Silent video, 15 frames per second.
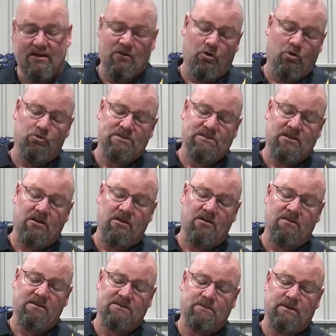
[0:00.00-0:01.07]
Also,
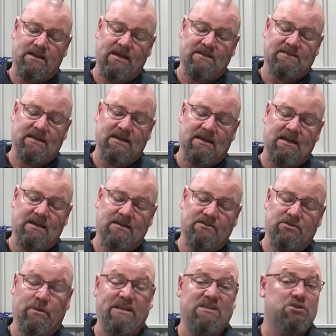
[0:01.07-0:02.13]
this one has a
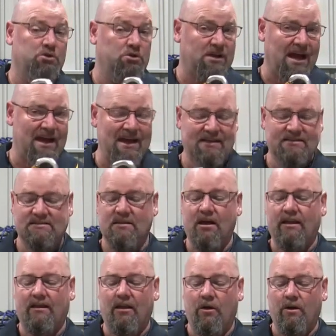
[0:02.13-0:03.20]
22 kN,
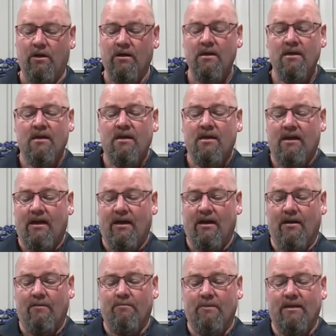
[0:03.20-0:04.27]
slightly lower.
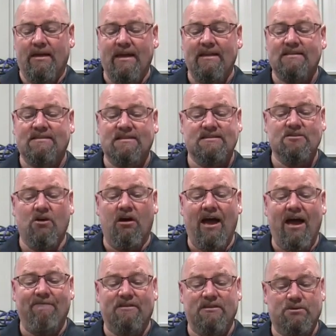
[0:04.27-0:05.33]
It does not
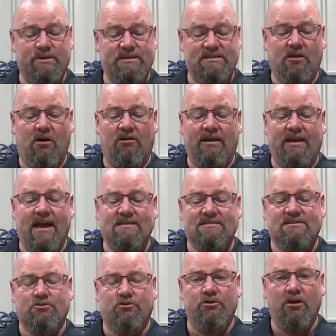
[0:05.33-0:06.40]
have the twist lock, it has a
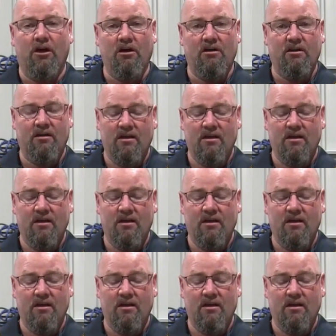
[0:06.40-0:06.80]
screw lock.